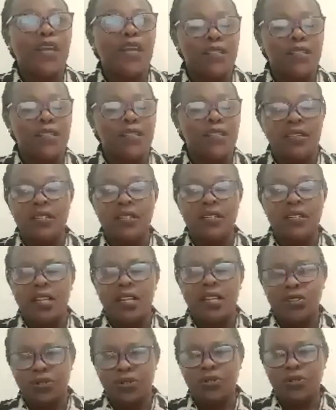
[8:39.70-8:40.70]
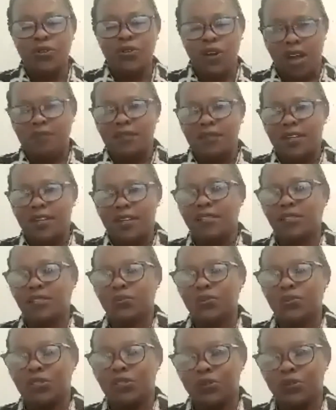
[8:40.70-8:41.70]
In a new covenant,
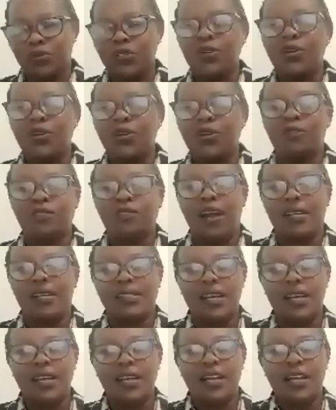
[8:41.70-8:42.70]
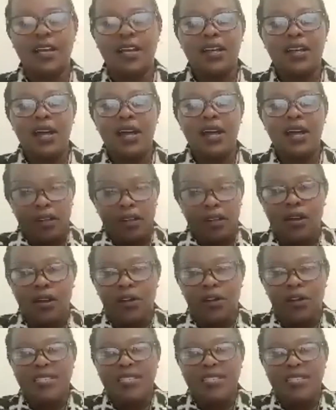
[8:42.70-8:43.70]
which we know that
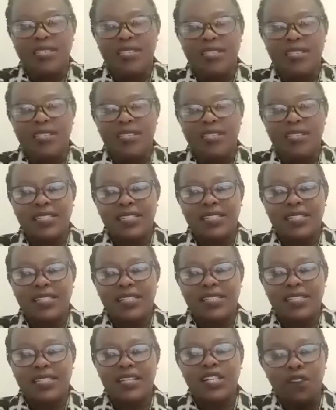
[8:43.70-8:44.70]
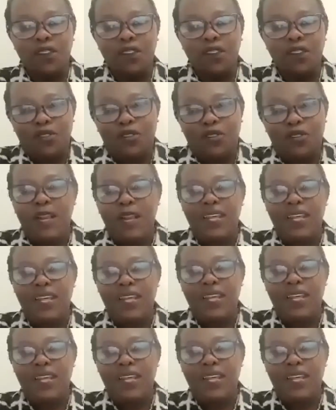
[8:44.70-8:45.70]
God said, if you believe that
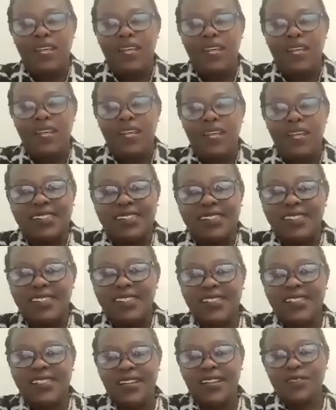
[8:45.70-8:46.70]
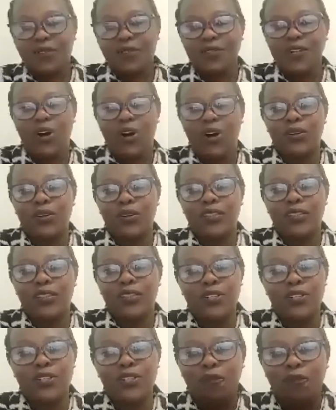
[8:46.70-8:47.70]
Jesus is the Son of God, and you
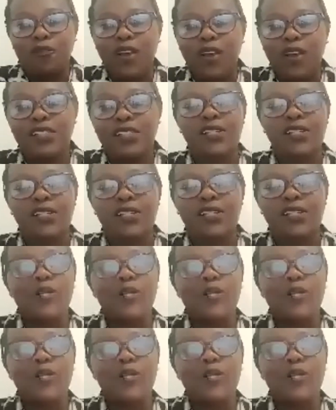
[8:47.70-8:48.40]
confess in your